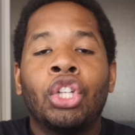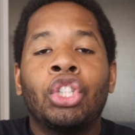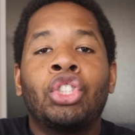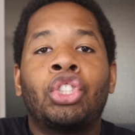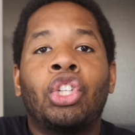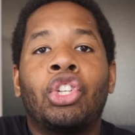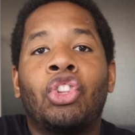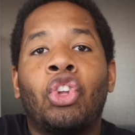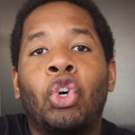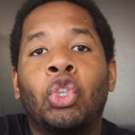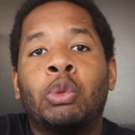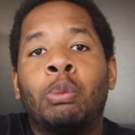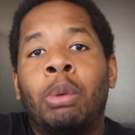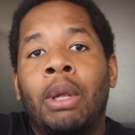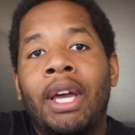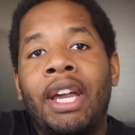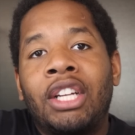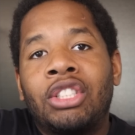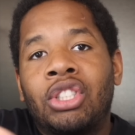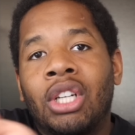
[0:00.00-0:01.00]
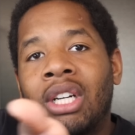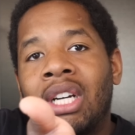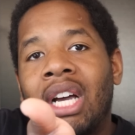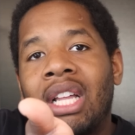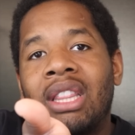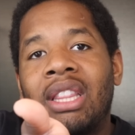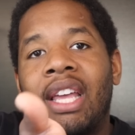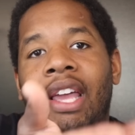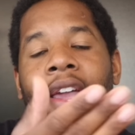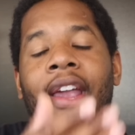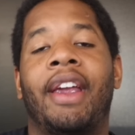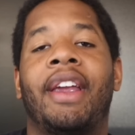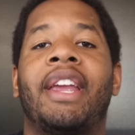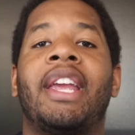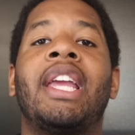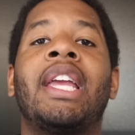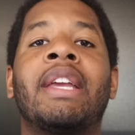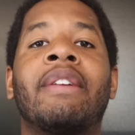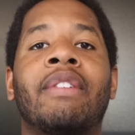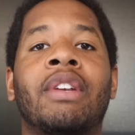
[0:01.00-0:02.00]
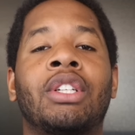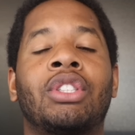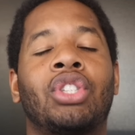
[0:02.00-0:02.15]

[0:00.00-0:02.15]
so those blades are cutting the hair even.